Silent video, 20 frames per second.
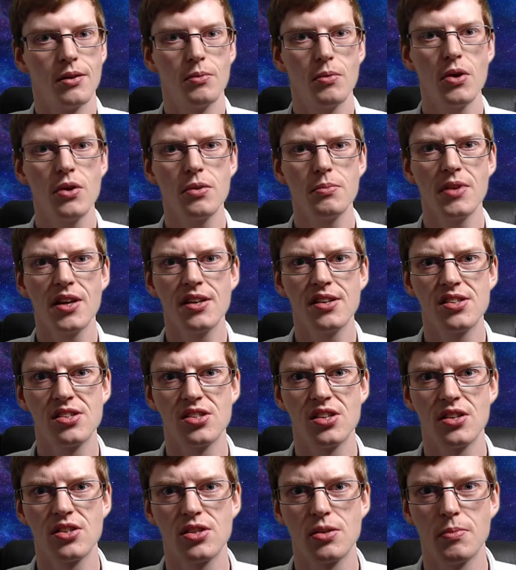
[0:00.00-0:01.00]
Welcome, ladies
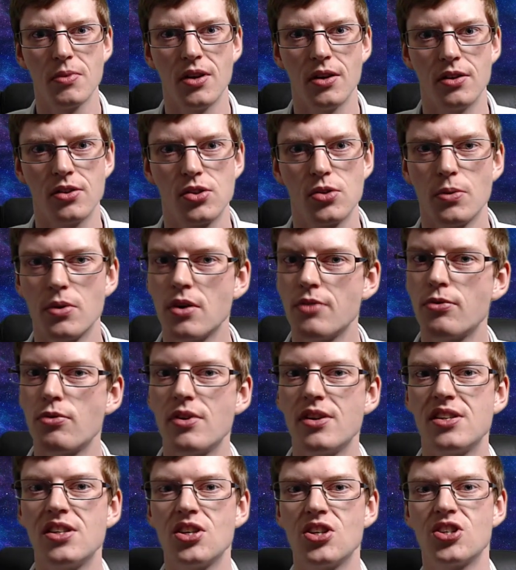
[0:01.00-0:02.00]
and gentlemen, to another
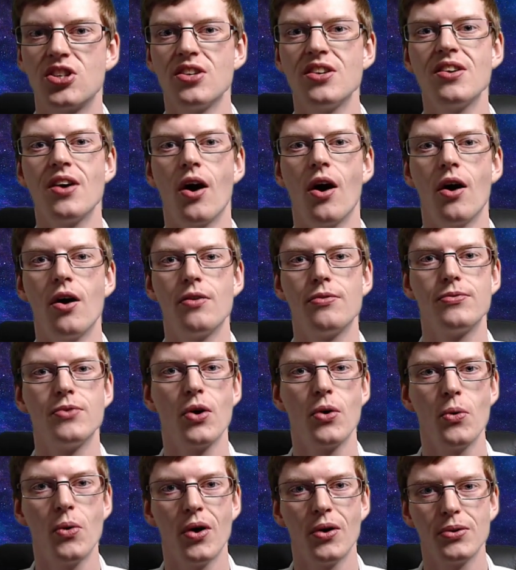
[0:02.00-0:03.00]
rendition of
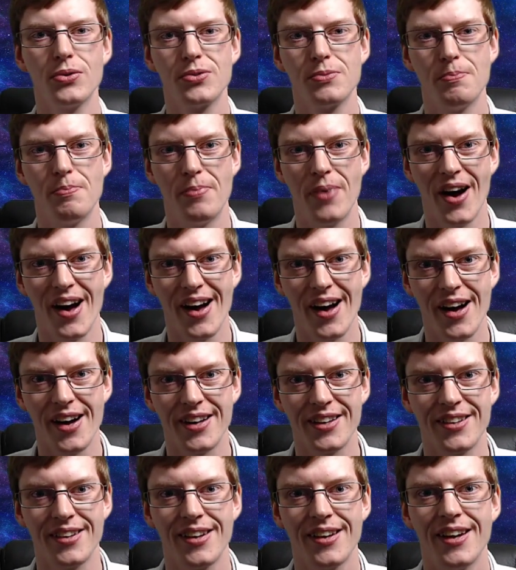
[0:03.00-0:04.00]
No Holds
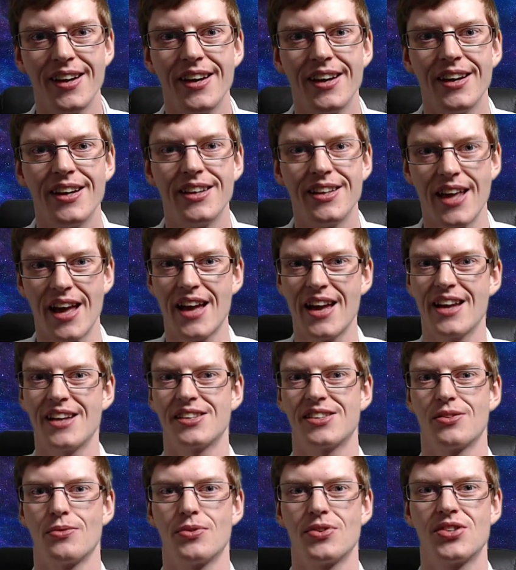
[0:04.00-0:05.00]
Barred.
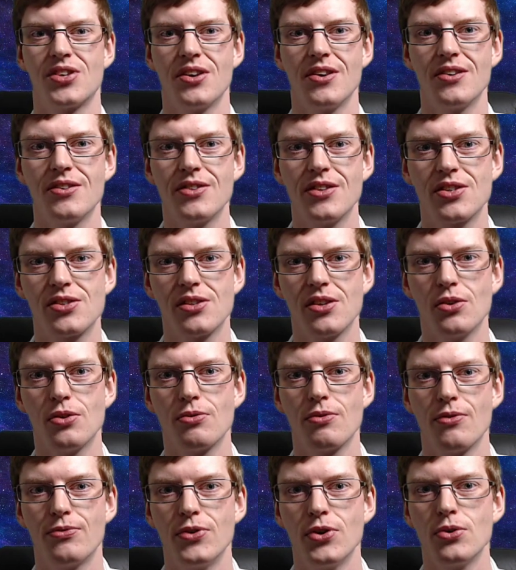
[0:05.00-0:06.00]
Yes, the return of this little
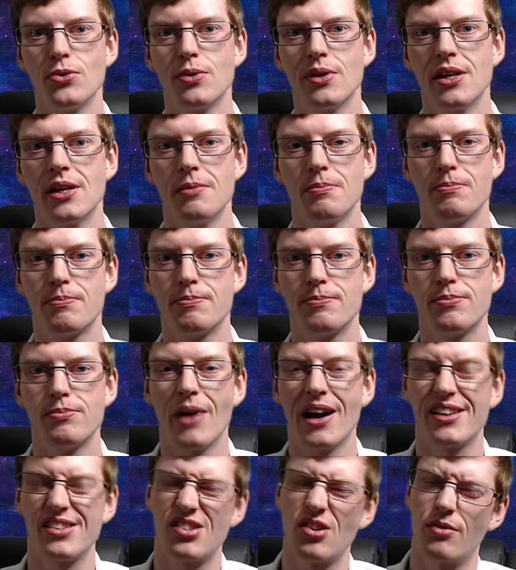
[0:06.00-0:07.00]
review-y...
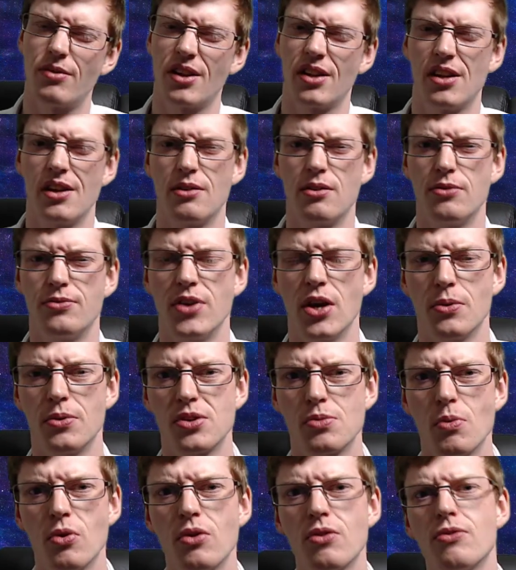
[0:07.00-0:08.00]
Well, it's not really a review,
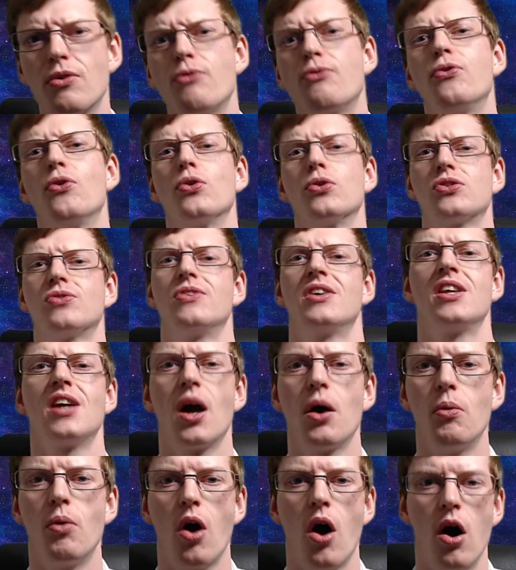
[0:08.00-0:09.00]
it's more of a thoughts
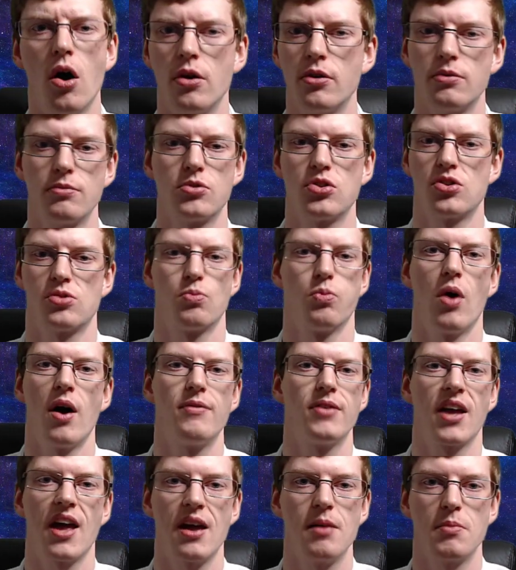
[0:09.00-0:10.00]
video on just
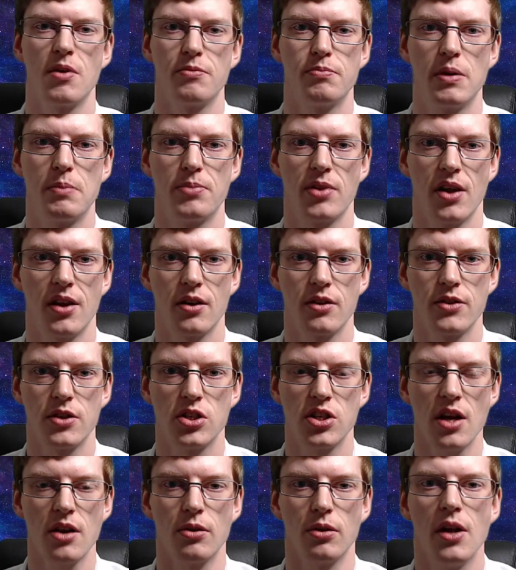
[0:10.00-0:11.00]
whatever game I've been playing on the
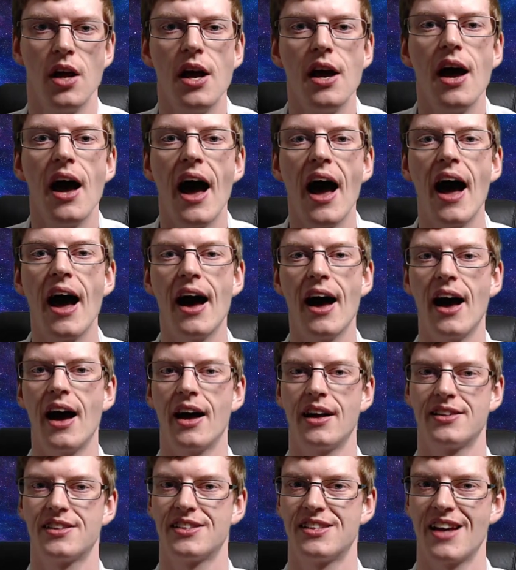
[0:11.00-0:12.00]
channel.
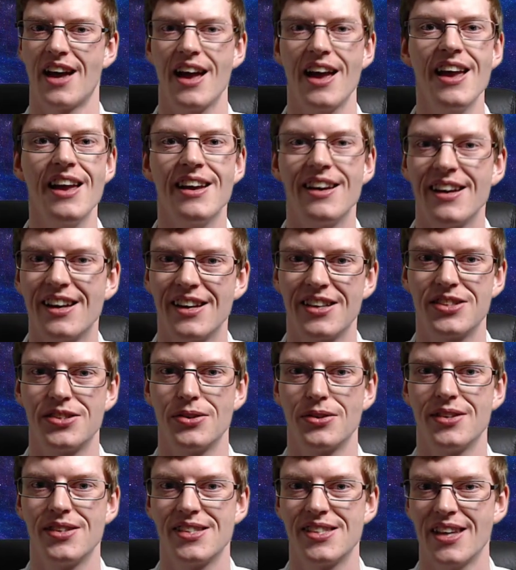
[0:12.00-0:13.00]
And today, as
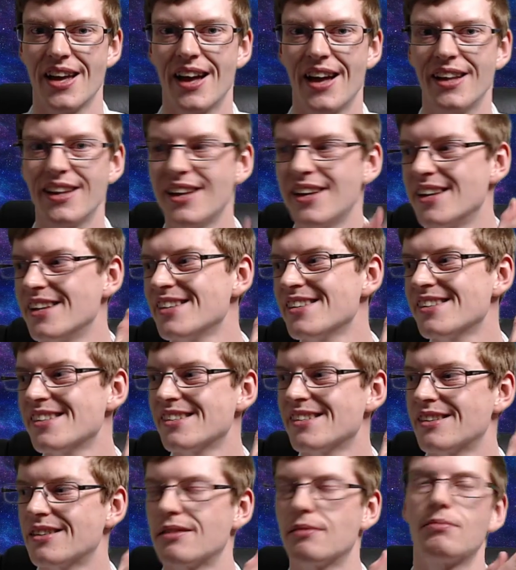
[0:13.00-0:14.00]
you can tell,
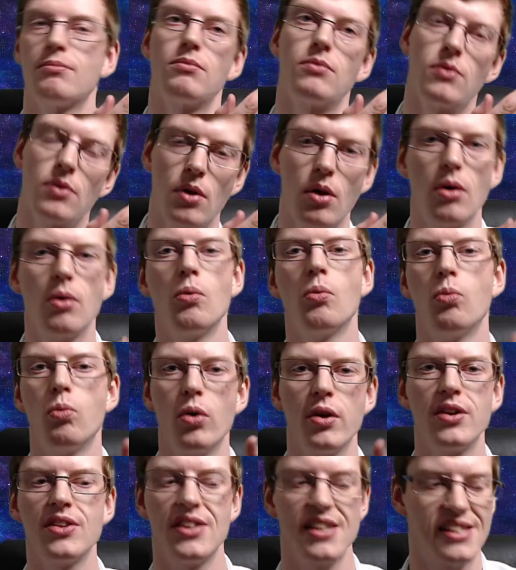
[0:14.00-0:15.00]
is...
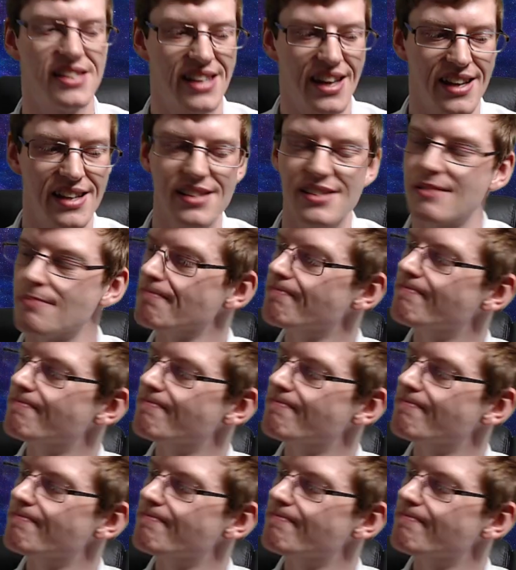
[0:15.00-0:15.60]
one of these days...